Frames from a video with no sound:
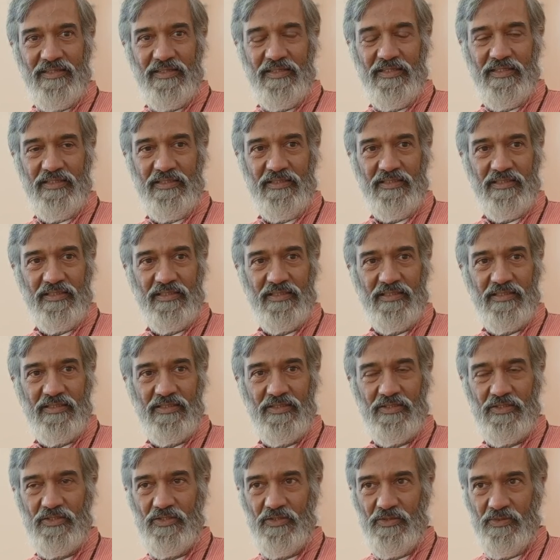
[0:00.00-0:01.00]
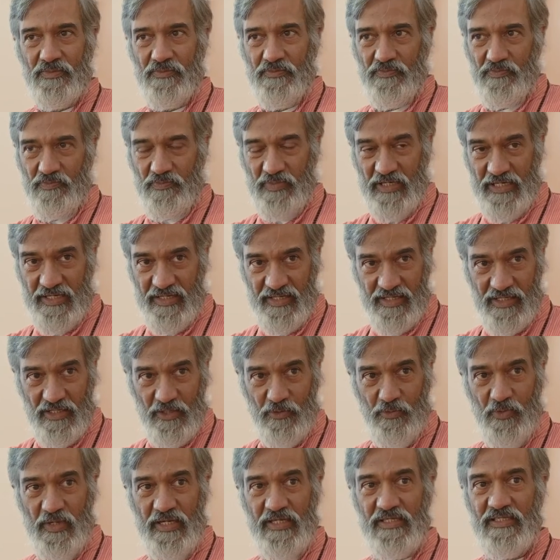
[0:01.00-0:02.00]
Yeah, so, but it
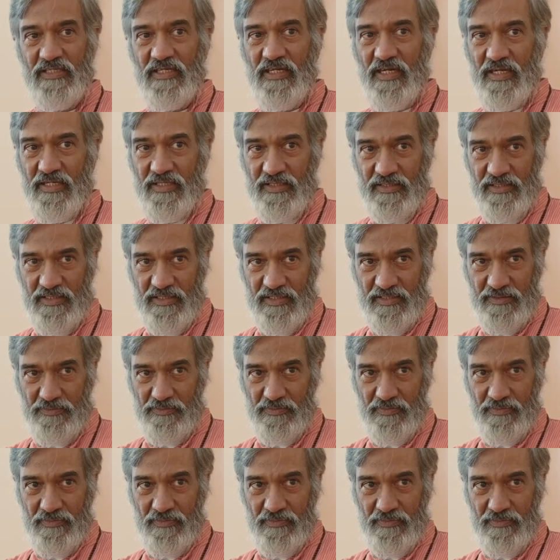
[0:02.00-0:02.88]
requires courage,